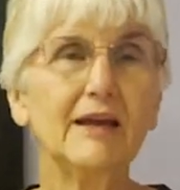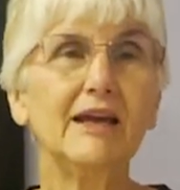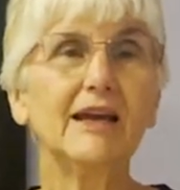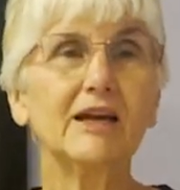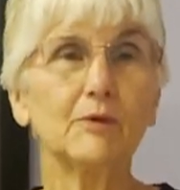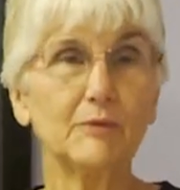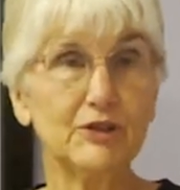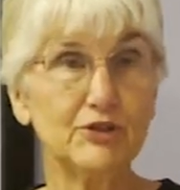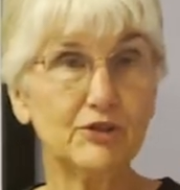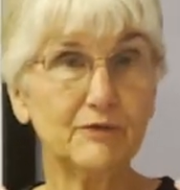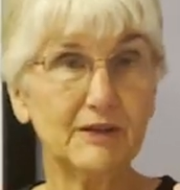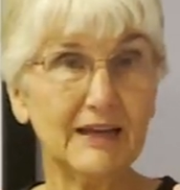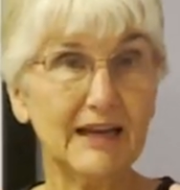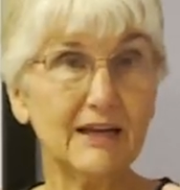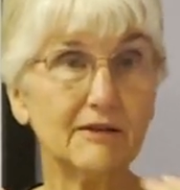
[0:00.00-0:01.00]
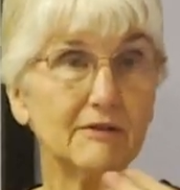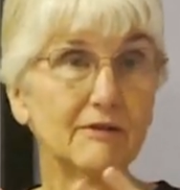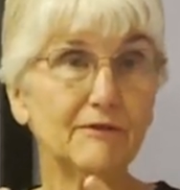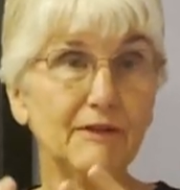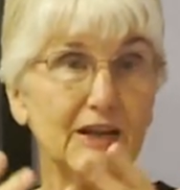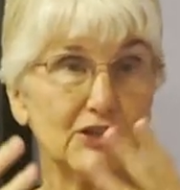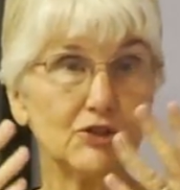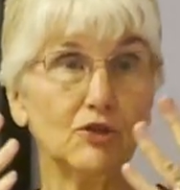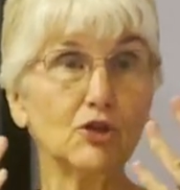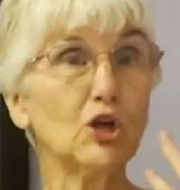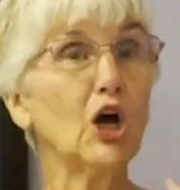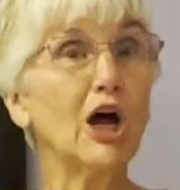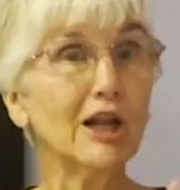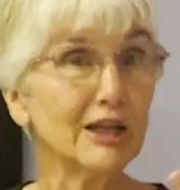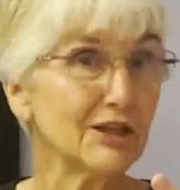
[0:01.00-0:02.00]
It can rejuvenate facial
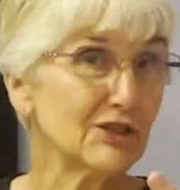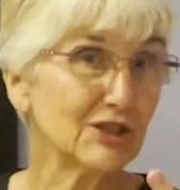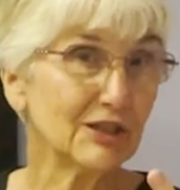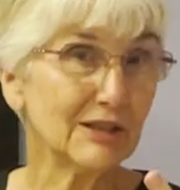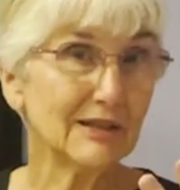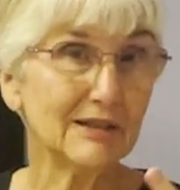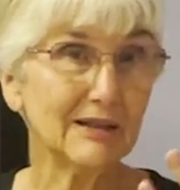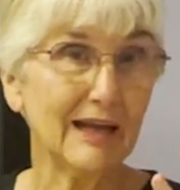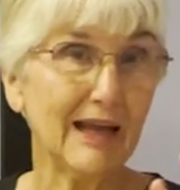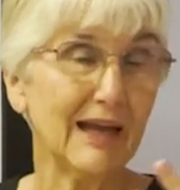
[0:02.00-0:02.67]
collagen